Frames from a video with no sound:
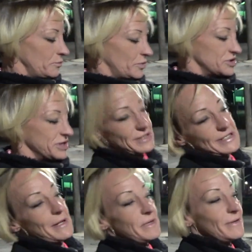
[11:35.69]
what she
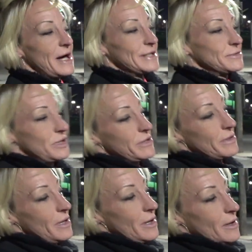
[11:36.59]
sent me last week
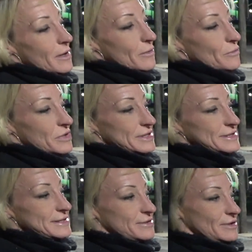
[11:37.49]

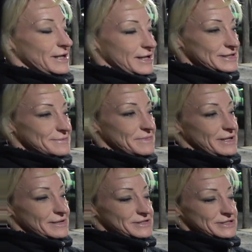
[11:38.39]
was going to get to me,